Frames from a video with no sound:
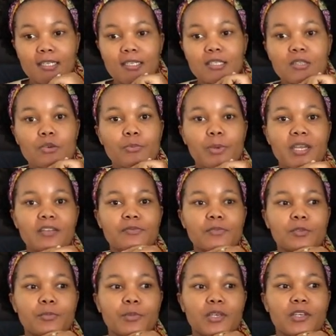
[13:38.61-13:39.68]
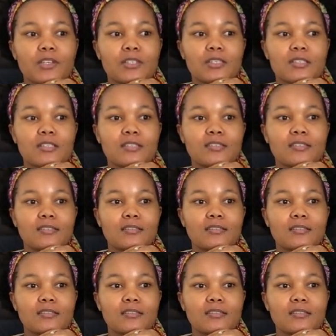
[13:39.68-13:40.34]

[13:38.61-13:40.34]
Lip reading: it's so painful because,